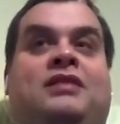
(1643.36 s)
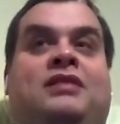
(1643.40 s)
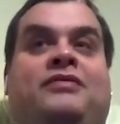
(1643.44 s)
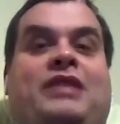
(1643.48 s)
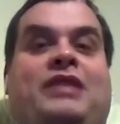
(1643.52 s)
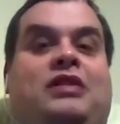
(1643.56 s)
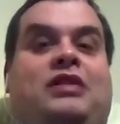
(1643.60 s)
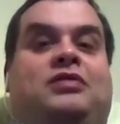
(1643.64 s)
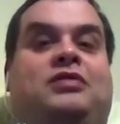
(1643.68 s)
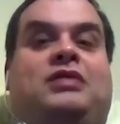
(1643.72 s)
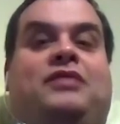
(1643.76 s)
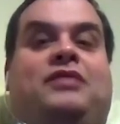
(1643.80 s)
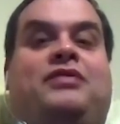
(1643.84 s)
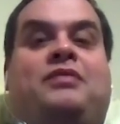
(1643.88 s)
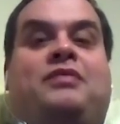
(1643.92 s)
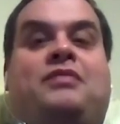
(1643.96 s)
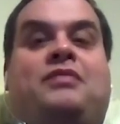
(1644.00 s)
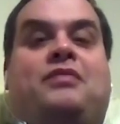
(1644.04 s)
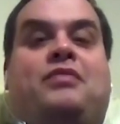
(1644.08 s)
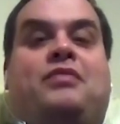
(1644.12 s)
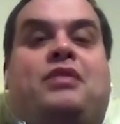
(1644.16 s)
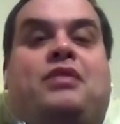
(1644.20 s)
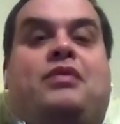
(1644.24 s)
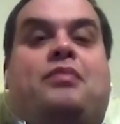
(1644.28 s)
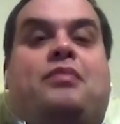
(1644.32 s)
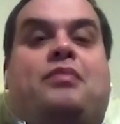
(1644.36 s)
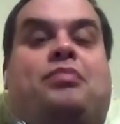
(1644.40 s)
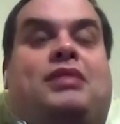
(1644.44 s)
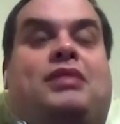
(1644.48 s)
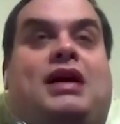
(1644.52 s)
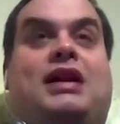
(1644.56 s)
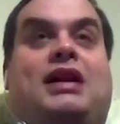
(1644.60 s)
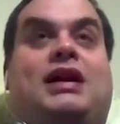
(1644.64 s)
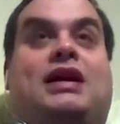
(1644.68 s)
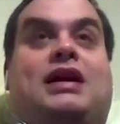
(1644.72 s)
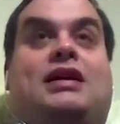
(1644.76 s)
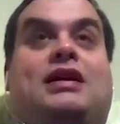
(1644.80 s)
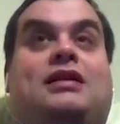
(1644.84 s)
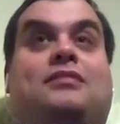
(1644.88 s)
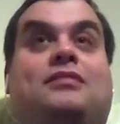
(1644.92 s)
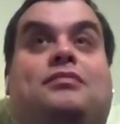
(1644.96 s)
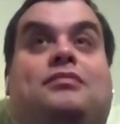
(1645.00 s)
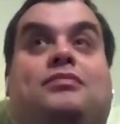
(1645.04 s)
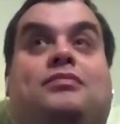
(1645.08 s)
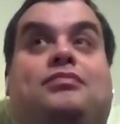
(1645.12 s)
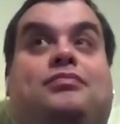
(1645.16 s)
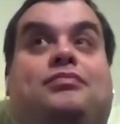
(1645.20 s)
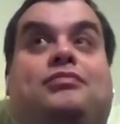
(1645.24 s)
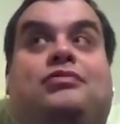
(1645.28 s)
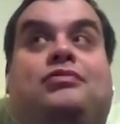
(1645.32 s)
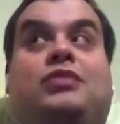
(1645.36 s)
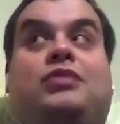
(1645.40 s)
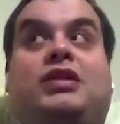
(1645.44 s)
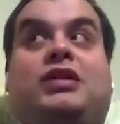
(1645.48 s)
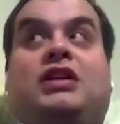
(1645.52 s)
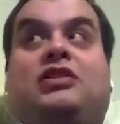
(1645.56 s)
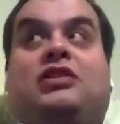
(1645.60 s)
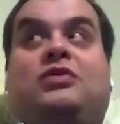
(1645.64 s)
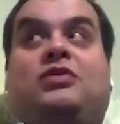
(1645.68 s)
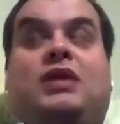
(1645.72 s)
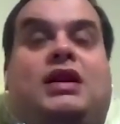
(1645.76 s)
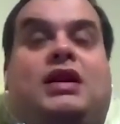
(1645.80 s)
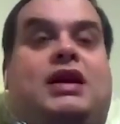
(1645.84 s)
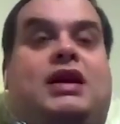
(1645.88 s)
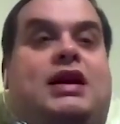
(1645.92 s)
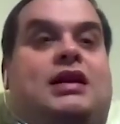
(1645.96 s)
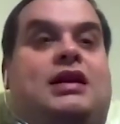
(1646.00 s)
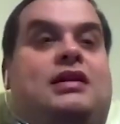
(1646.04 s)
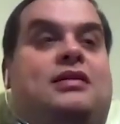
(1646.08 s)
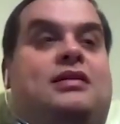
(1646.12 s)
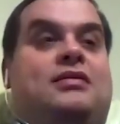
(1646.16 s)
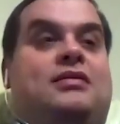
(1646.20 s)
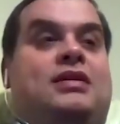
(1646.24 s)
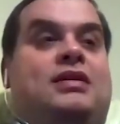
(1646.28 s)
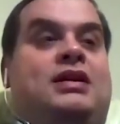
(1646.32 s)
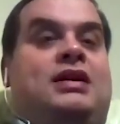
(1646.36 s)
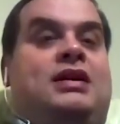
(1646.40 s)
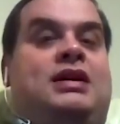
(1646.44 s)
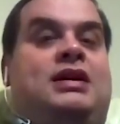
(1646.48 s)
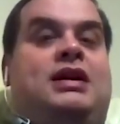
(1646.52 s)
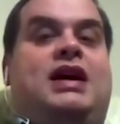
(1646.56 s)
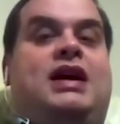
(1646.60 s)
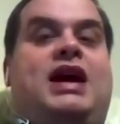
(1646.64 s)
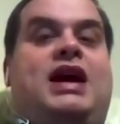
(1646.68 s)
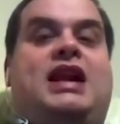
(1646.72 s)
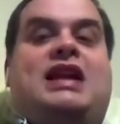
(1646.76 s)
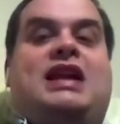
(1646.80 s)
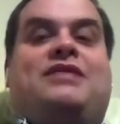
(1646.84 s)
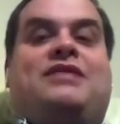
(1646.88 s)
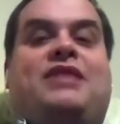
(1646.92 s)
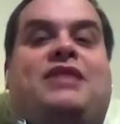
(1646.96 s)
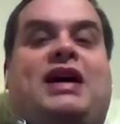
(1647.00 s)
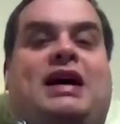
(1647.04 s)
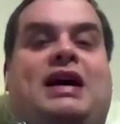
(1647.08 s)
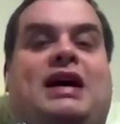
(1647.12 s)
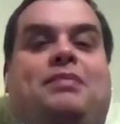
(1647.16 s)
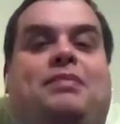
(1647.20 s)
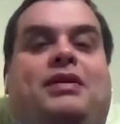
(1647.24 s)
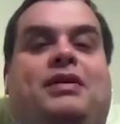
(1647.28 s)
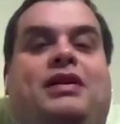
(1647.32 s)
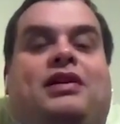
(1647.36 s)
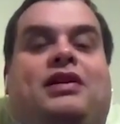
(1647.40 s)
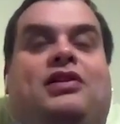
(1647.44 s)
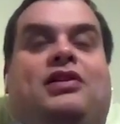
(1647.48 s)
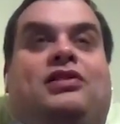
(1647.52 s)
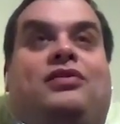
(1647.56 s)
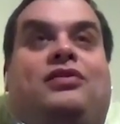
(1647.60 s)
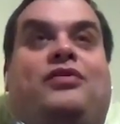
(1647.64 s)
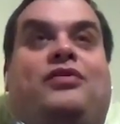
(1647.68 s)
that was something that we were planning in 2020, and it never happened because the